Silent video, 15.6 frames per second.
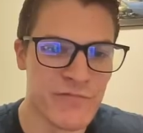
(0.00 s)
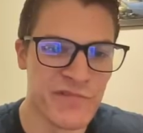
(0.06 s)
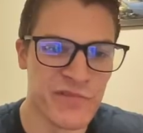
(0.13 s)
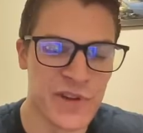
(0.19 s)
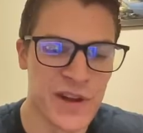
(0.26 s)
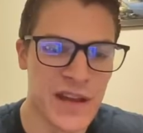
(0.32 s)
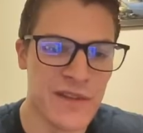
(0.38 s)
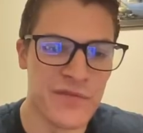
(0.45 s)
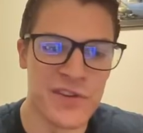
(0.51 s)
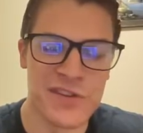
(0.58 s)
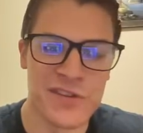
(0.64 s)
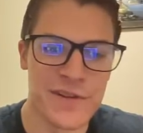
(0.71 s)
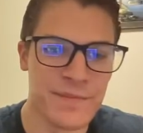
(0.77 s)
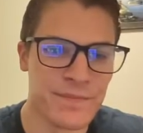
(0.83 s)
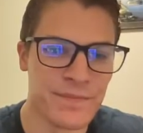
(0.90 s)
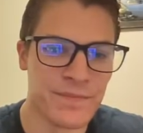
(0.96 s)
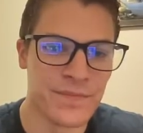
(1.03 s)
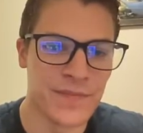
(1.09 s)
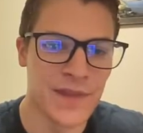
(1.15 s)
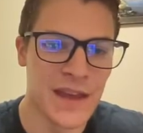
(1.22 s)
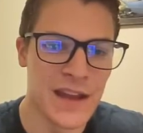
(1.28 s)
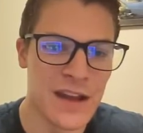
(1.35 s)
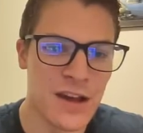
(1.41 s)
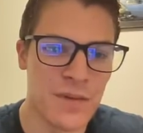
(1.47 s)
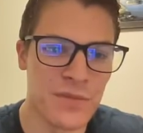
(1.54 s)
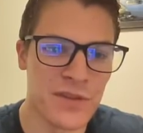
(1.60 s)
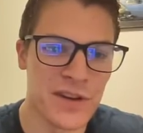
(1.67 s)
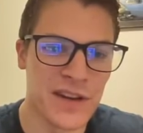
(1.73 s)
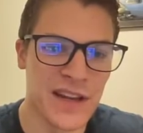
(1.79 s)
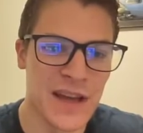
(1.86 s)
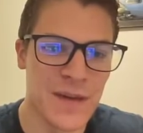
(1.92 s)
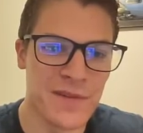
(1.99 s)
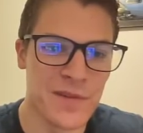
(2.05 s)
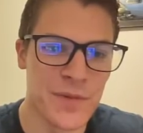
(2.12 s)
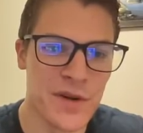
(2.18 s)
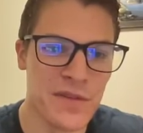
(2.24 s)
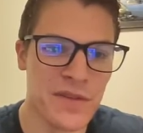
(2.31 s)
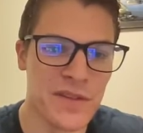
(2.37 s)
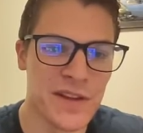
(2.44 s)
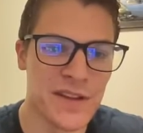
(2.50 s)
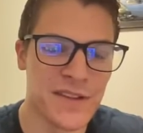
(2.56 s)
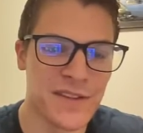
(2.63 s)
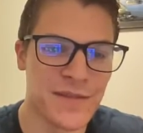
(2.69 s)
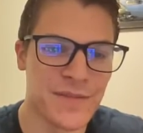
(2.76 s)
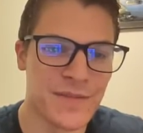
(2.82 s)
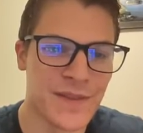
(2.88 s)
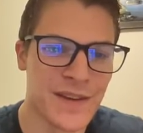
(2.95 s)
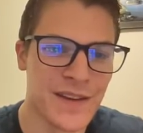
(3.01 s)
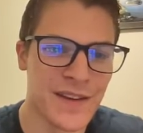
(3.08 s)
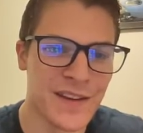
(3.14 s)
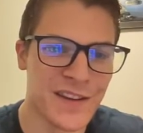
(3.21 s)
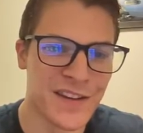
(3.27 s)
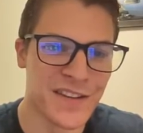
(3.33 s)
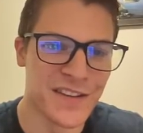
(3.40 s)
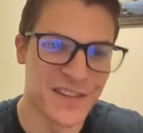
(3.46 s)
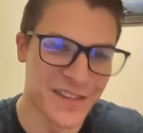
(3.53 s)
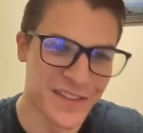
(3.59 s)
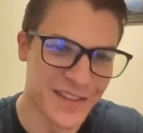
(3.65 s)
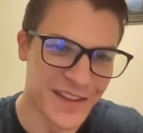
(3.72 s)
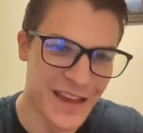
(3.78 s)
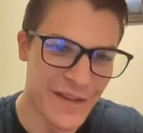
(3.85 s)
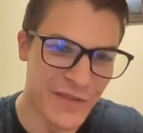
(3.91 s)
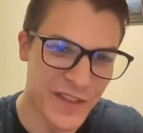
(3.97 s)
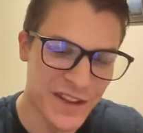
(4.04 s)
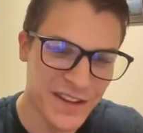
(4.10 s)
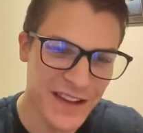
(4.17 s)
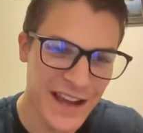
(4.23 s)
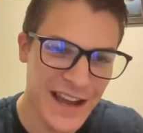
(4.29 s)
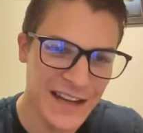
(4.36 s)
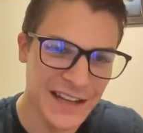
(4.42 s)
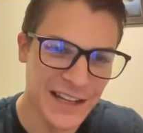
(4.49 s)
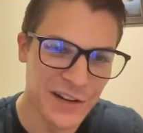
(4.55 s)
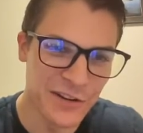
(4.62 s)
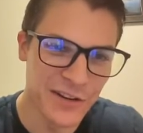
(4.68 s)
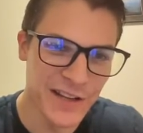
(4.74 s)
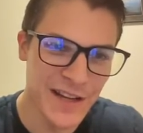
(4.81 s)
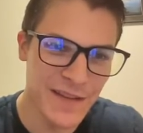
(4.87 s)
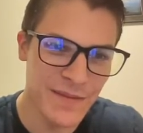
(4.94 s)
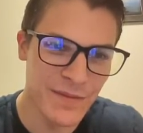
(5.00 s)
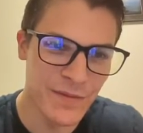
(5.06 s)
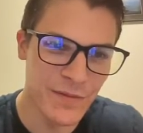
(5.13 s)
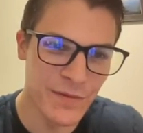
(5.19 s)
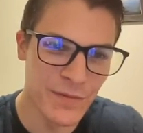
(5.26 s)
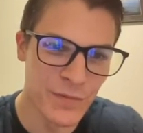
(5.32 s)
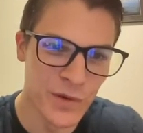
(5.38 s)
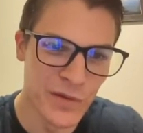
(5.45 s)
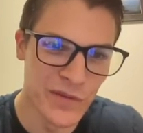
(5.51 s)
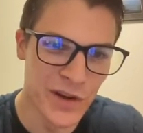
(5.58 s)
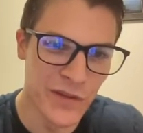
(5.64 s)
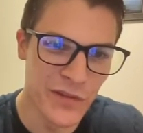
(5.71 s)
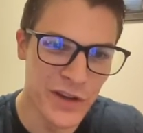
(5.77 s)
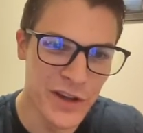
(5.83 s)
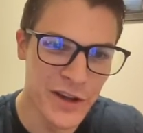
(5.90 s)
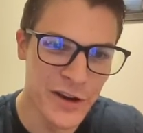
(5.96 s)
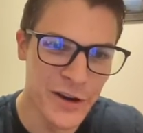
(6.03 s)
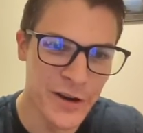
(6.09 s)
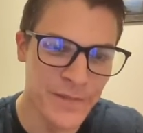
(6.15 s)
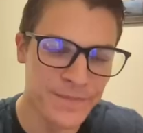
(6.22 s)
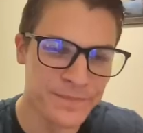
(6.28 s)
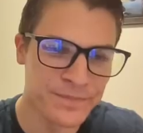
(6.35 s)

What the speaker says: Free infantry. And now I'm threatening to capture both of these. Because if this guy had literally moved over here,